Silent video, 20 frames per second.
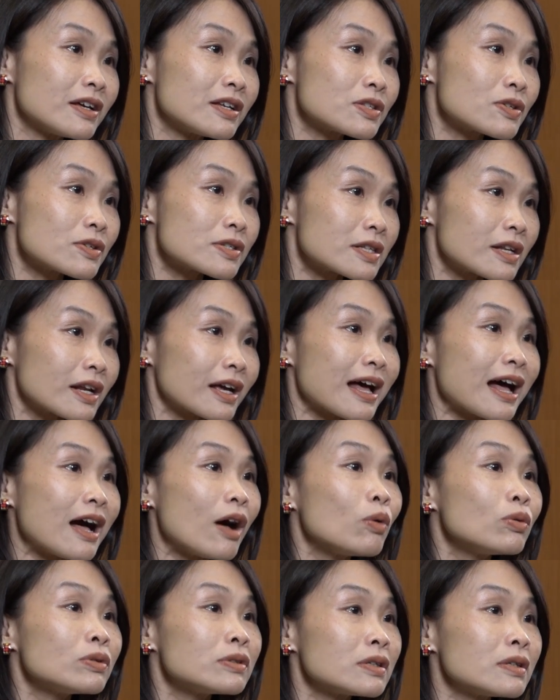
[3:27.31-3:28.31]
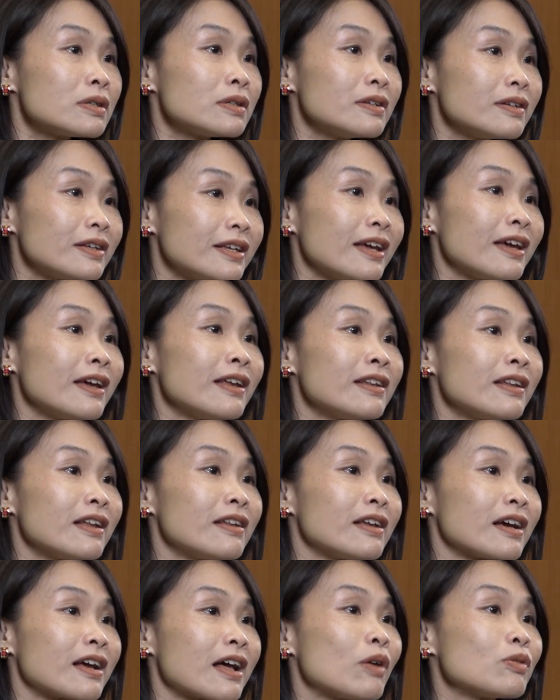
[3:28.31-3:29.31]
So as an accountant, again,
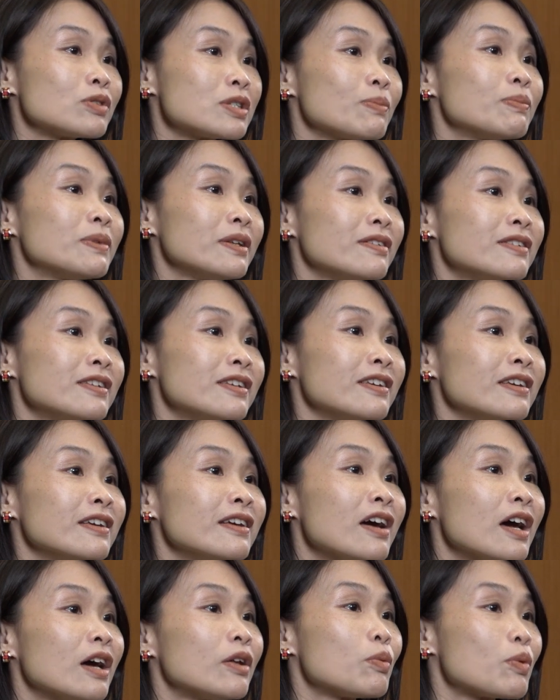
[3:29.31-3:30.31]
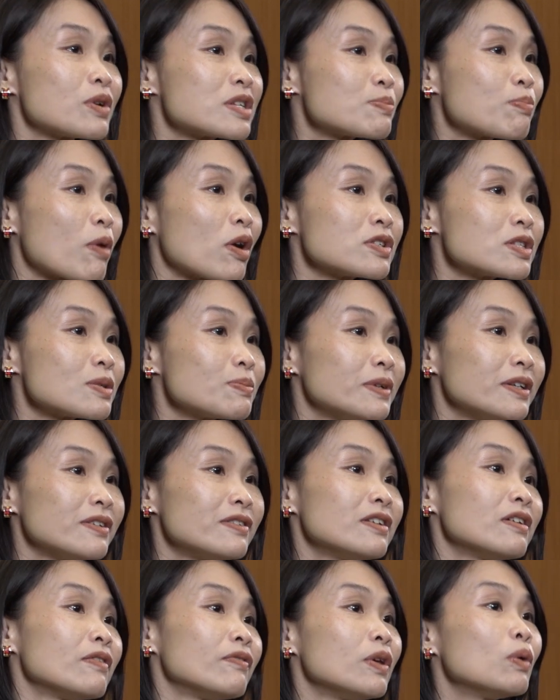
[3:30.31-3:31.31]
the accountability, the
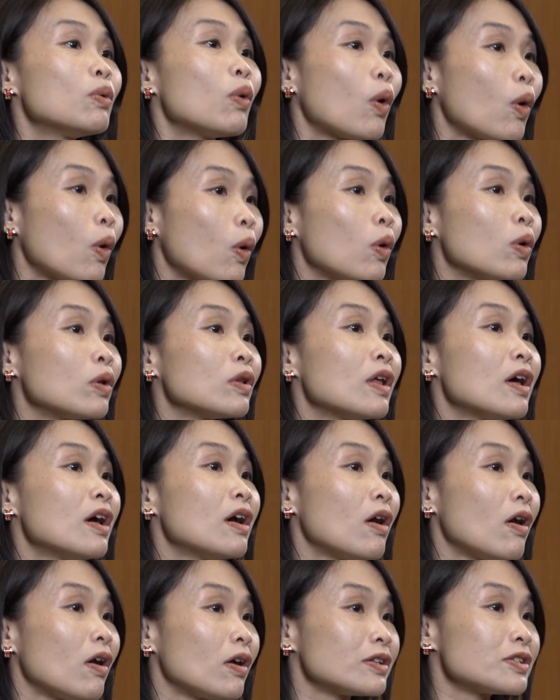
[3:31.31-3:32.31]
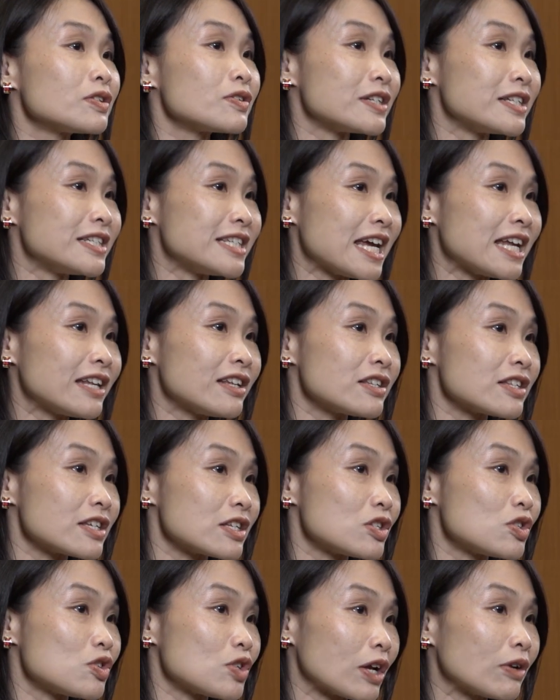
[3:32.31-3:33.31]
responsibility of you hold on to the data
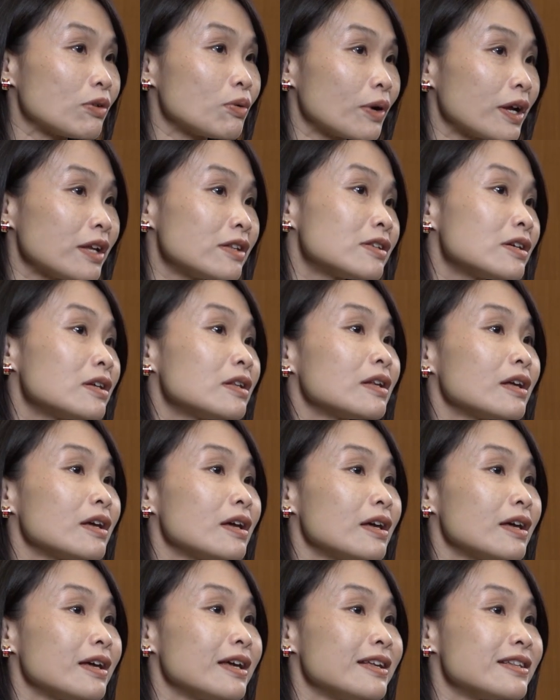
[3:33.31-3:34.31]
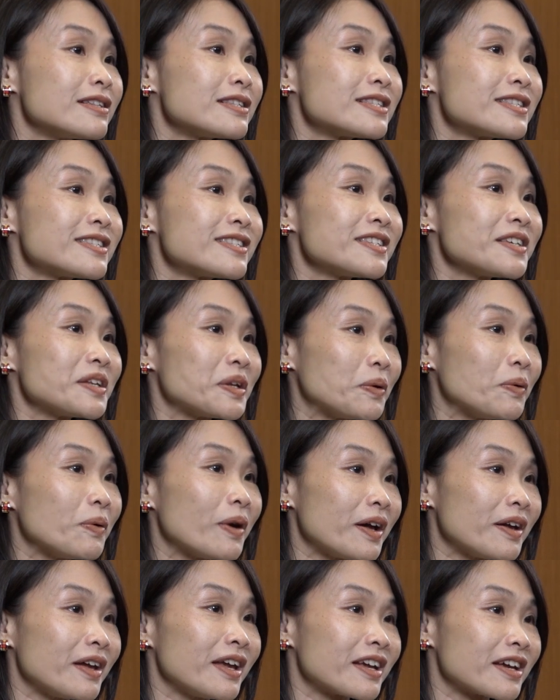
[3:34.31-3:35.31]
that's generated, it's,
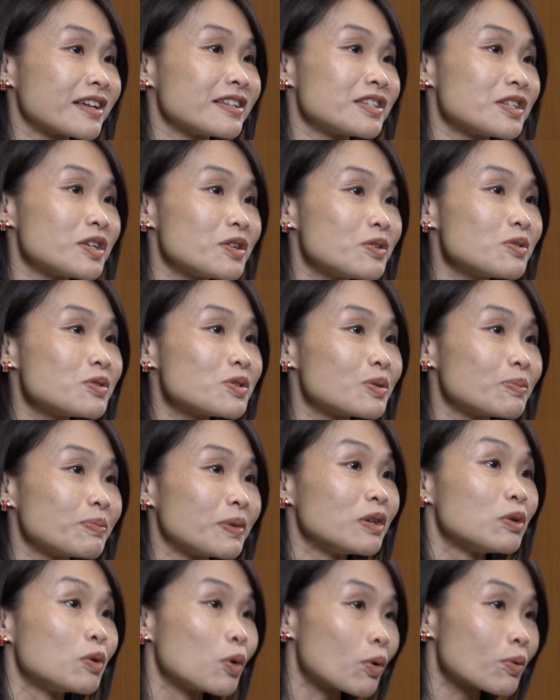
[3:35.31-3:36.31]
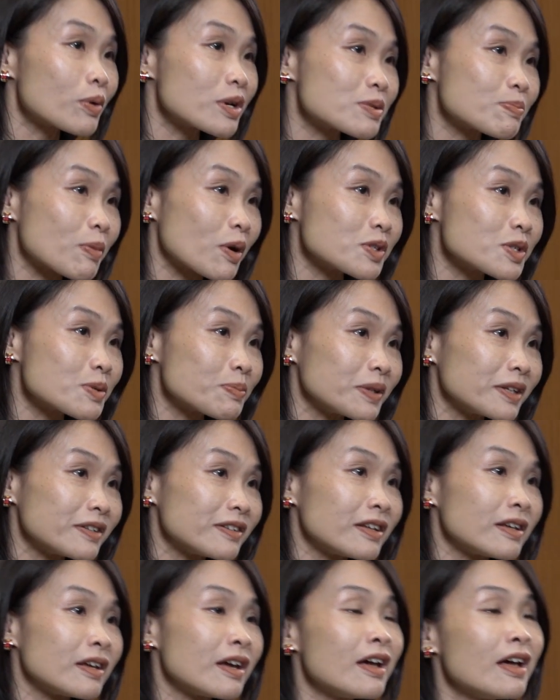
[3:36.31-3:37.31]
it continues to be your
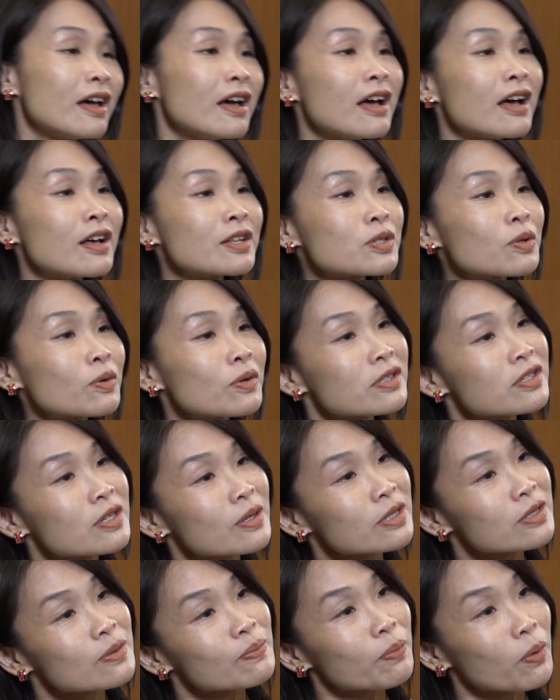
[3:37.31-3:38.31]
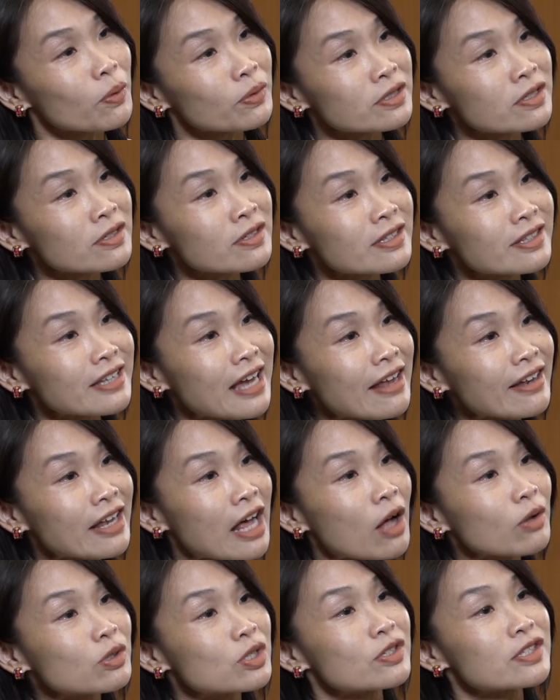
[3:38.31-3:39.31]
responsibility. So it is important then
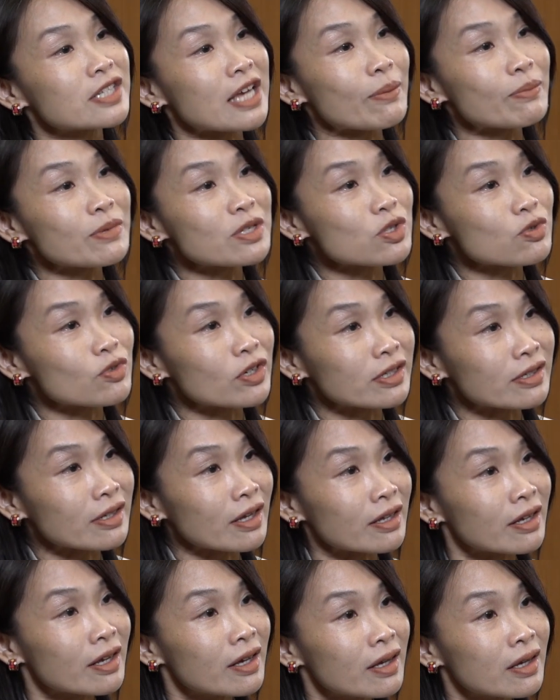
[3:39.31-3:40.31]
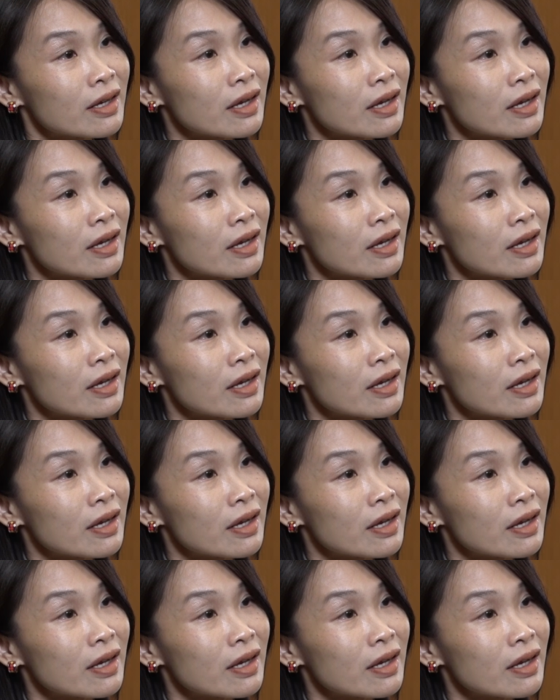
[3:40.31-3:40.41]
how do you demonstrate that?